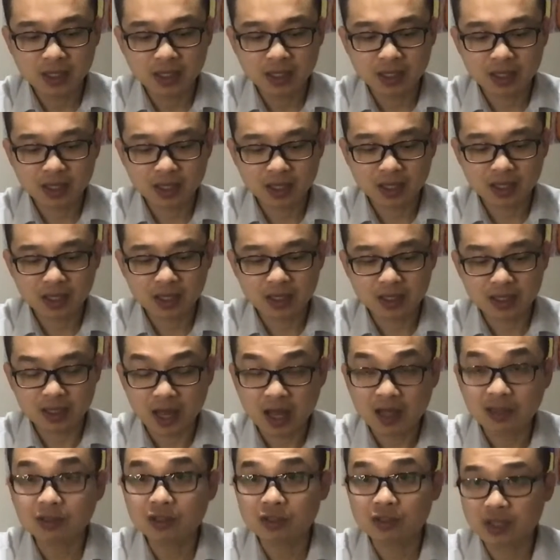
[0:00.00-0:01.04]
And
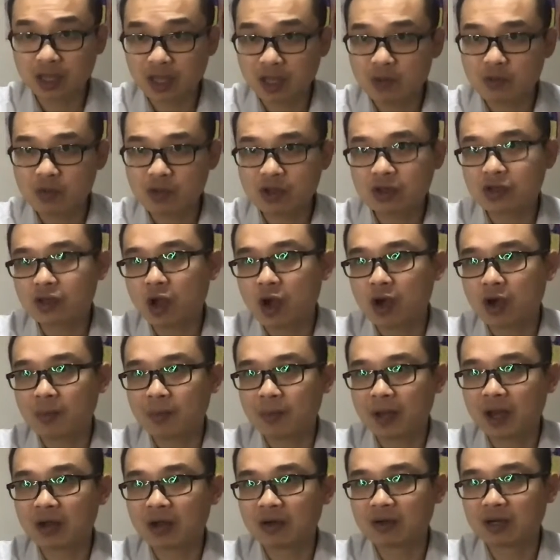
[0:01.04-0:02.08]
now today we're going to talk
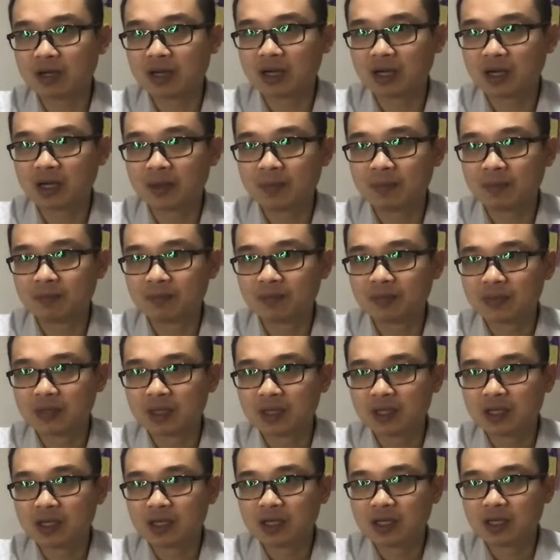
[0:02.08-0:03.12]
about
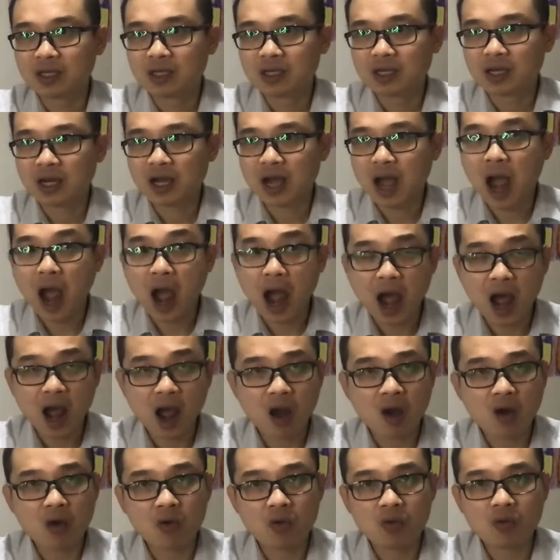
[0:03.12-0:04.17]

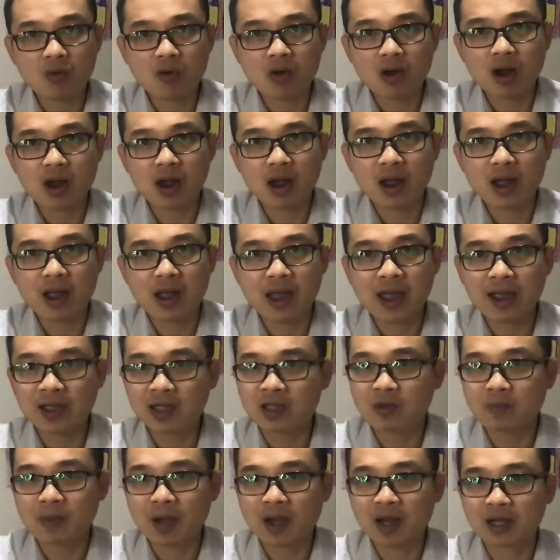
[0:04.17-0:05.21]
how
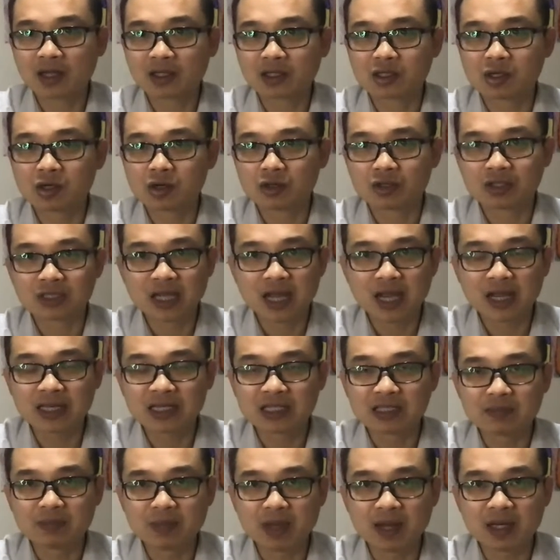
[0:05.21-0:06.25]
acupuncture or
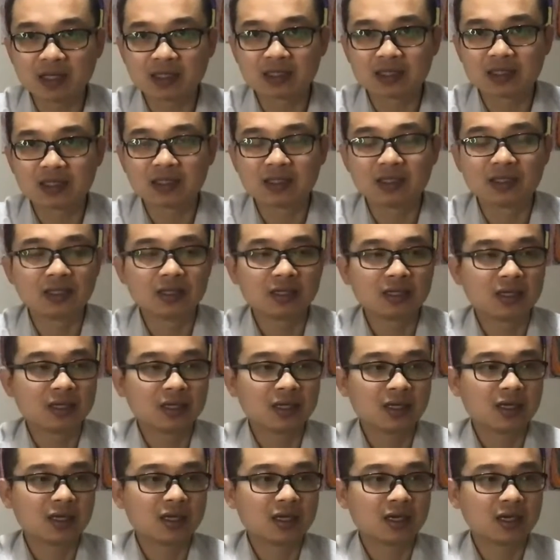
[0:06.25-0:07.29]
Chinese medicine
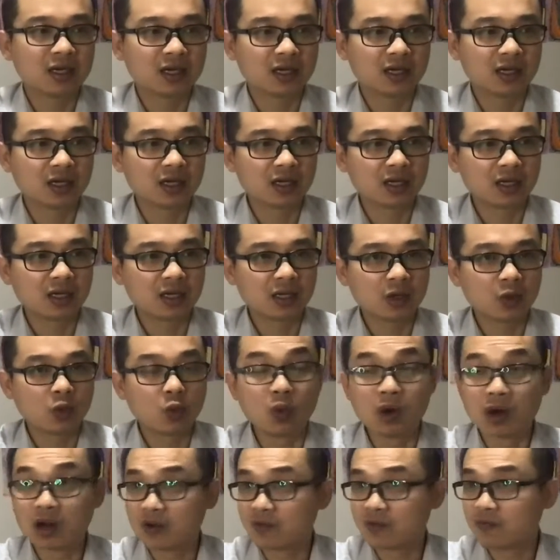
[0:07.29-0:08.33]

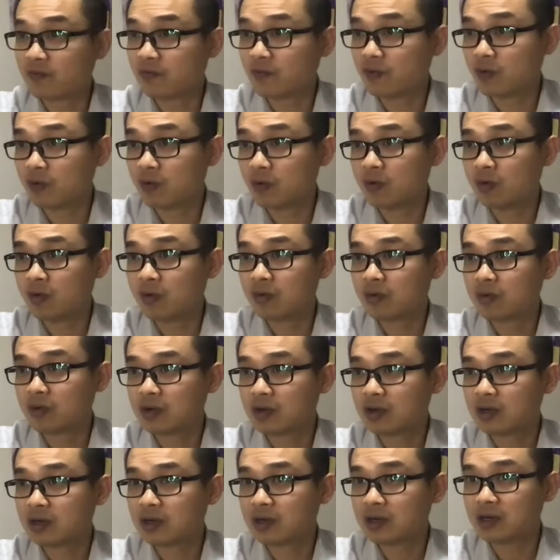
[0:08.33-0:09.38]
work for
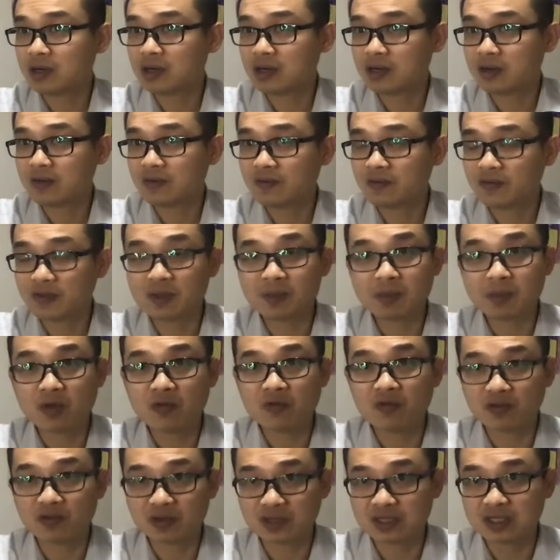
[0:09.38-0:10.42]
female
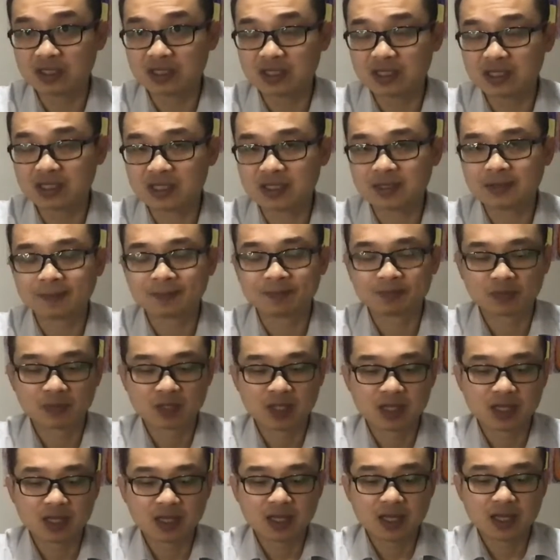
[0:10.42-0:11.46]
infertility,
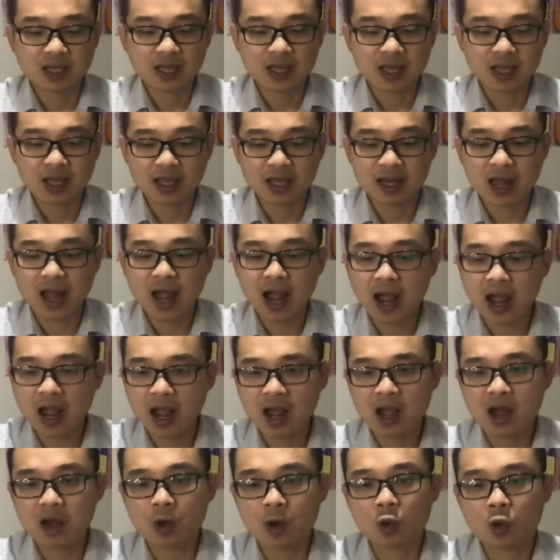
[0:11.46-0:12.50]
and
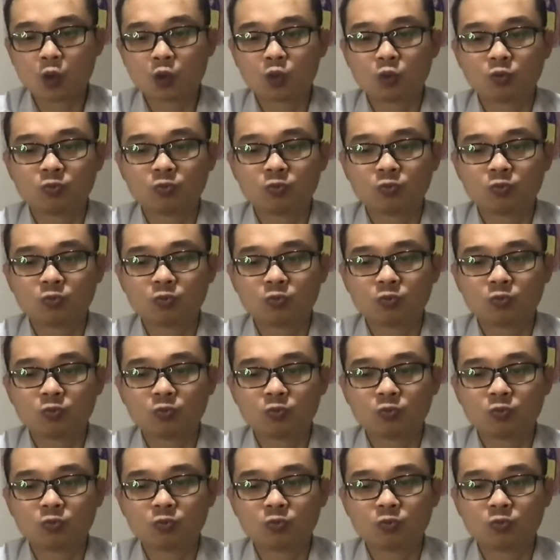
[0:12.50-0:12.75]
how